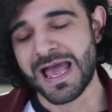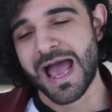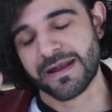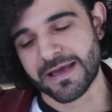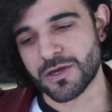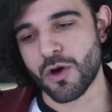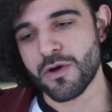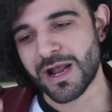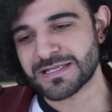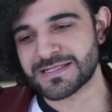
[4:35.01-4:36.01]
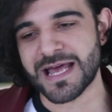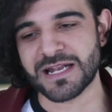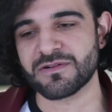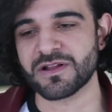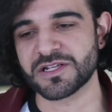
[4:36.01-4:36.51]
And I go and I
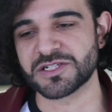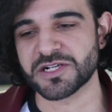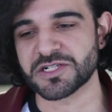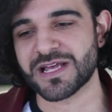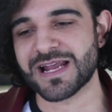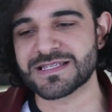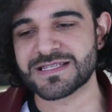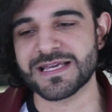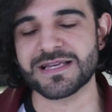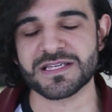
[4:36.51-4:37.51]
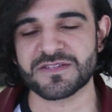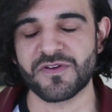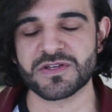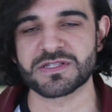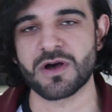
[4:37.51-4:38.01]
stand in front of the judges and I sing this
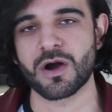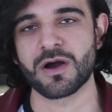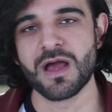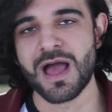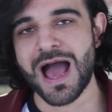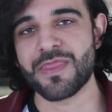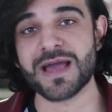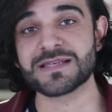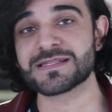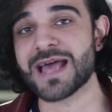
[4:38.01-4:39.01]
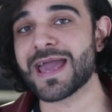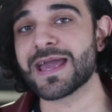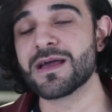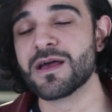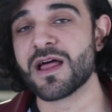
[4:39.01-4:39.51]
first song, and they
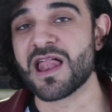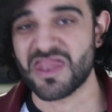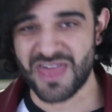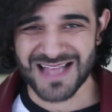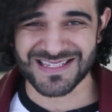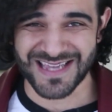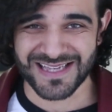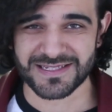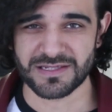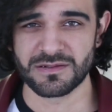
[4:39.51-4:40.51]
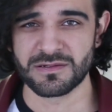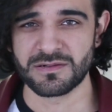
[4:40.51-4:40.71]
say, That's it.